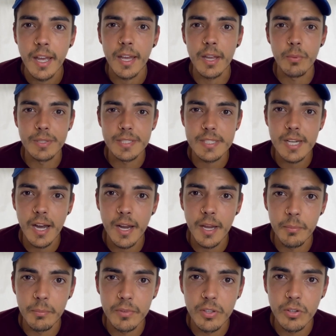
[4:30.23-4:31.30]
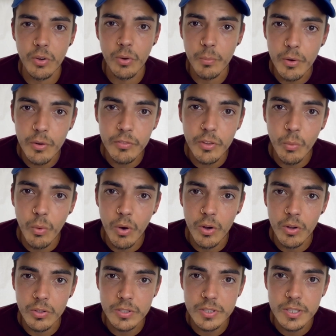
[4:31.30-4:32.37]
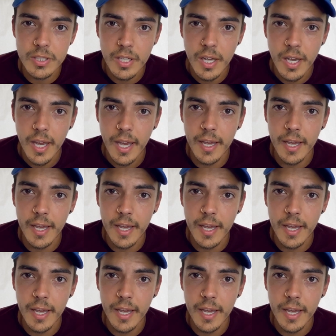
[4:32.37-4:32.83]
it was time to remove the walls